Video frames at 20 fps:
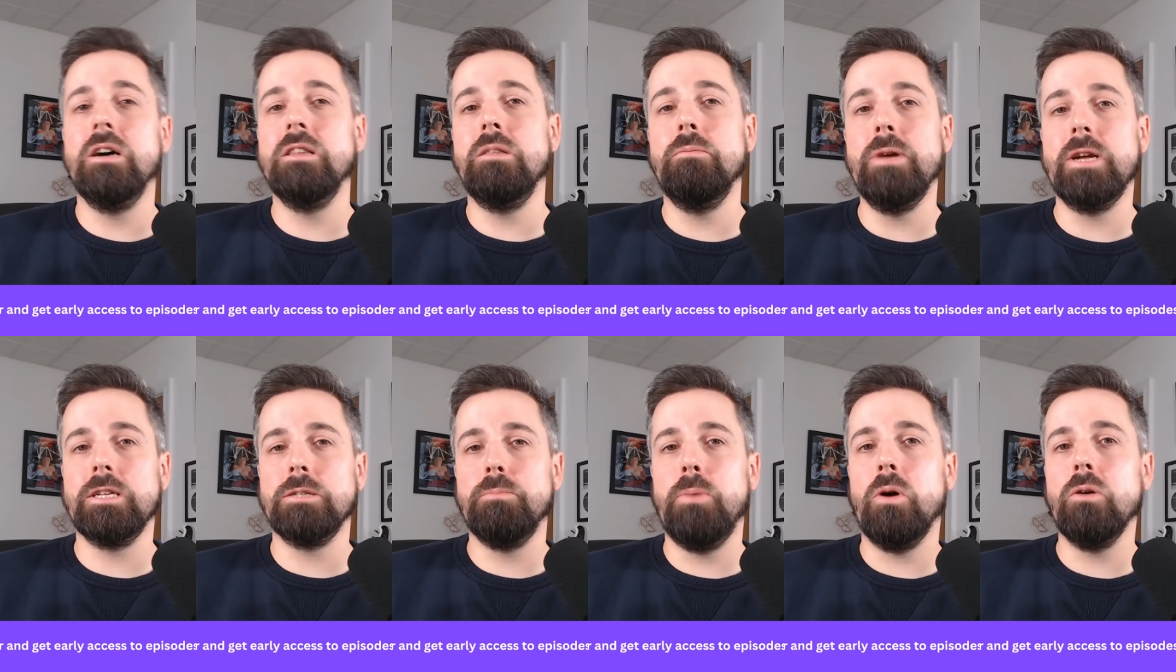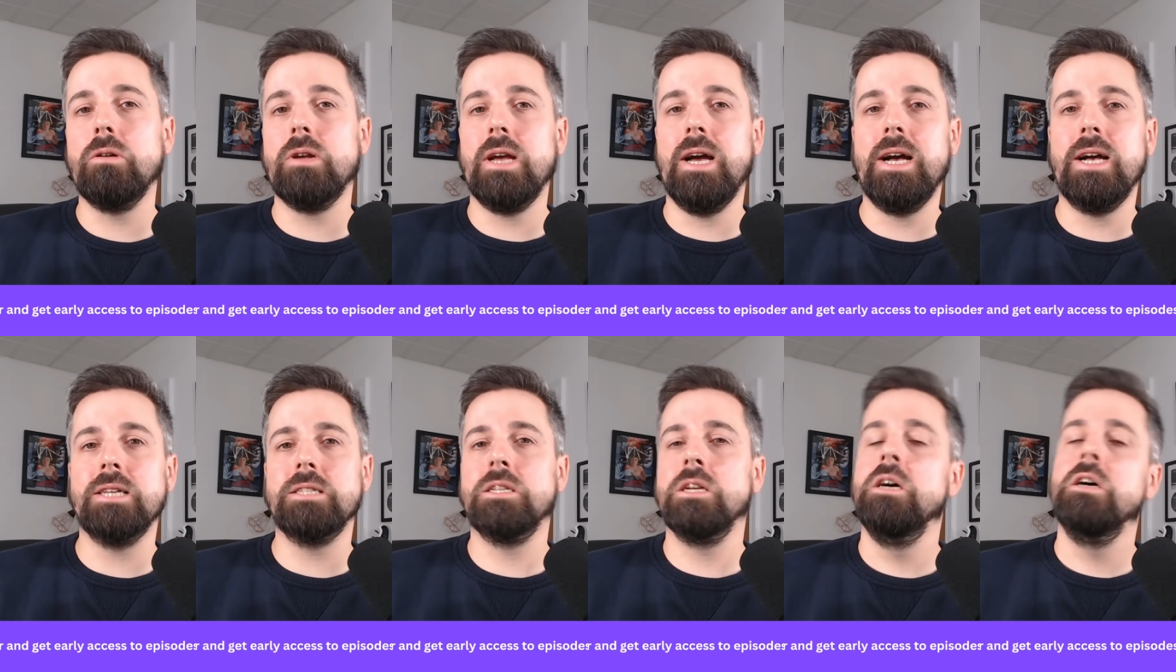the Mix
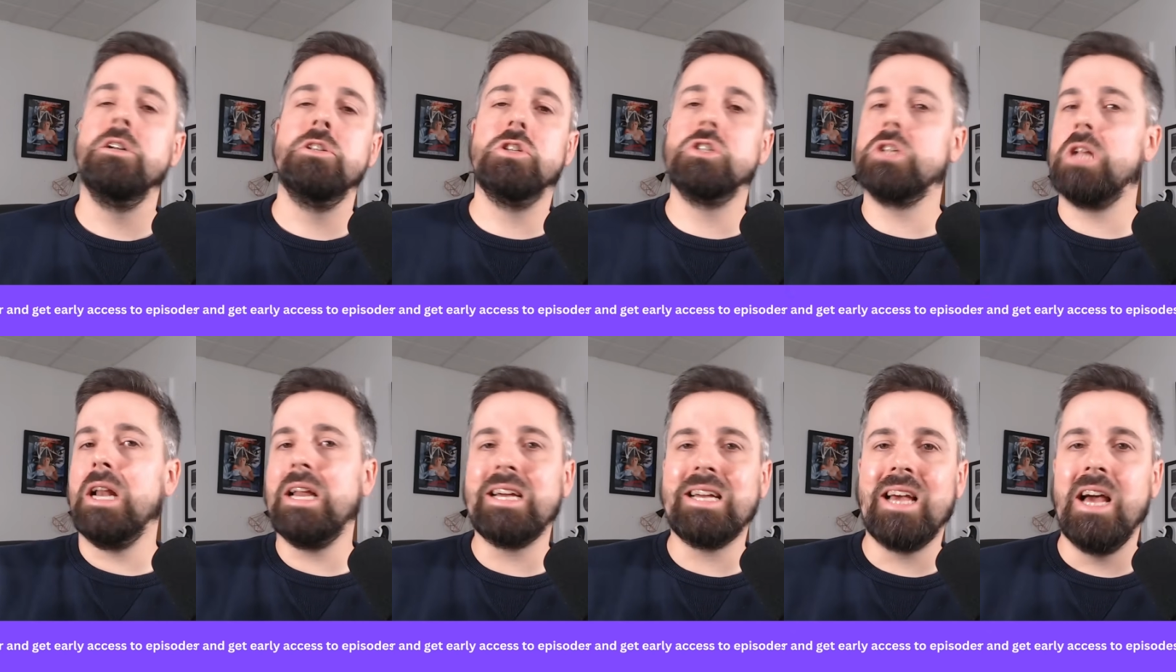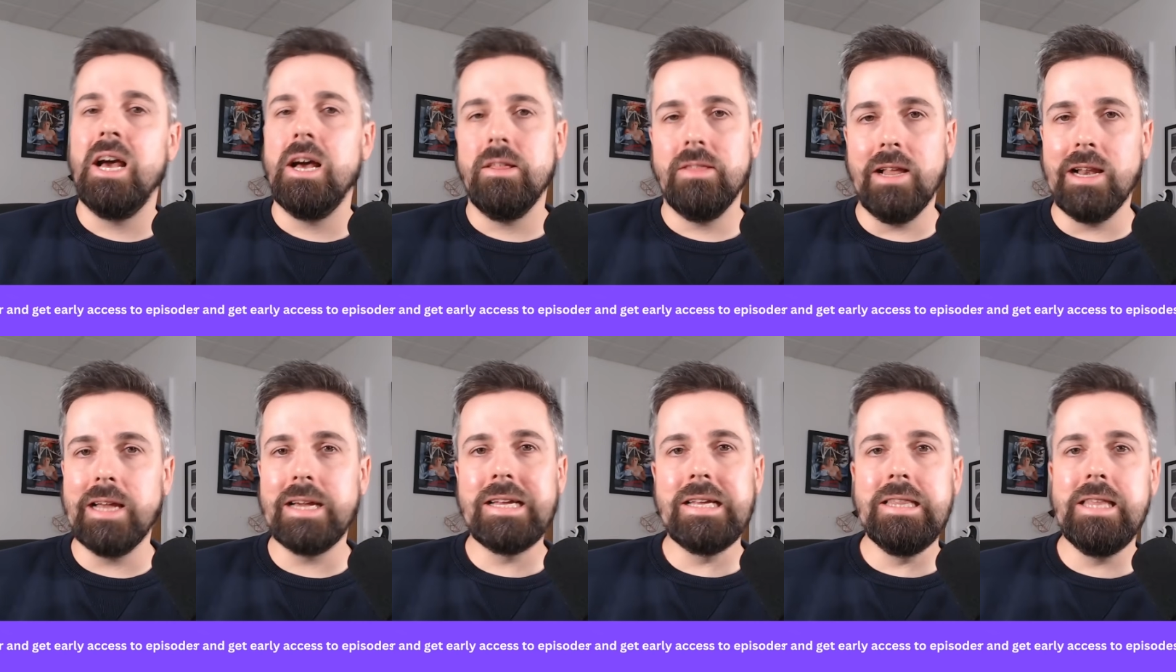podcast. Just click the
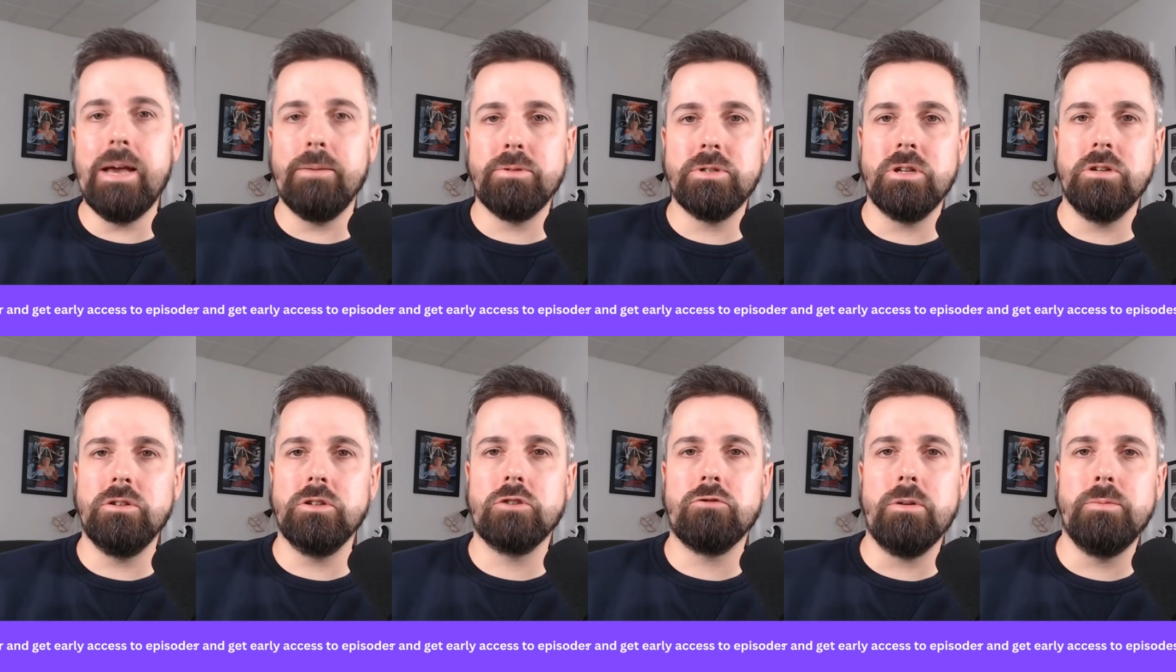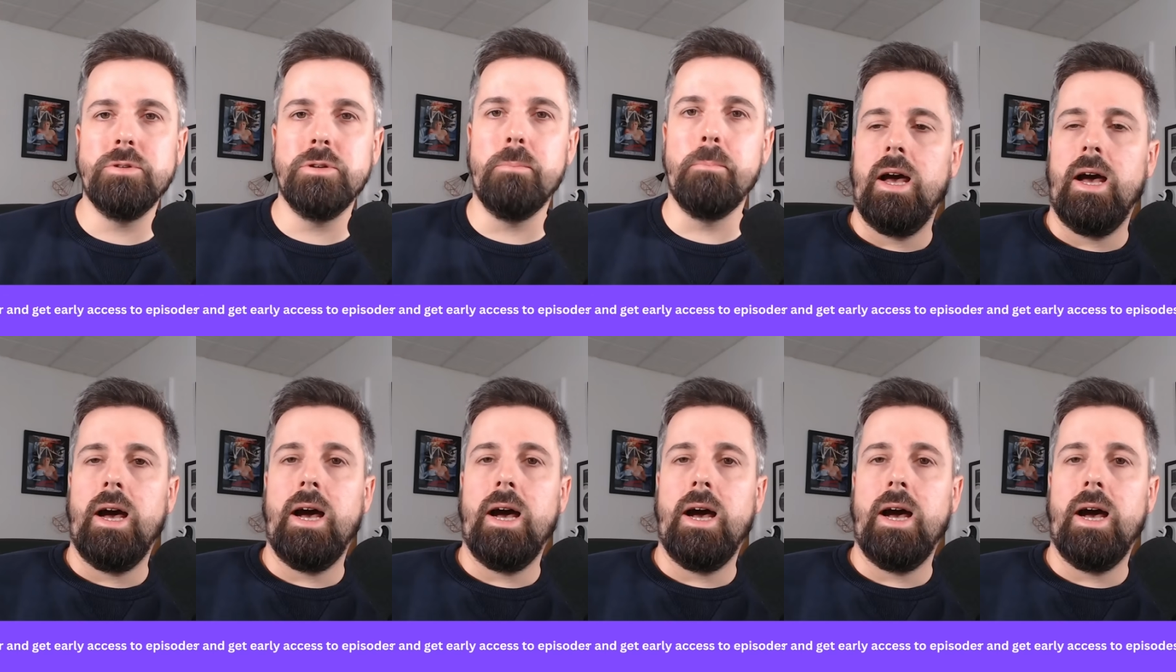link in the episode description.